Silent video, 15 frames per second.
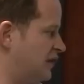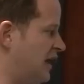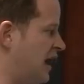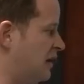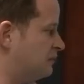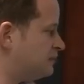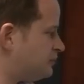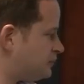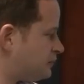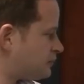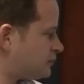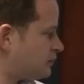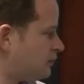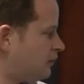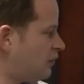of that.
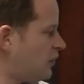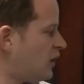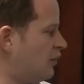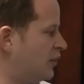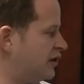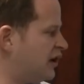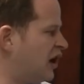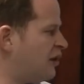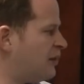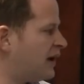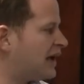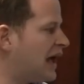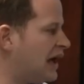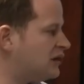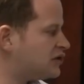Retirement
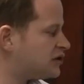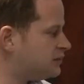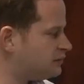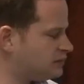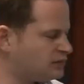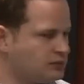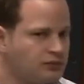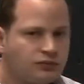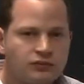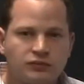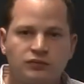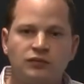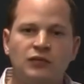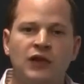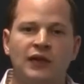accounts,
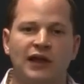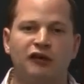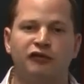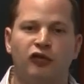like a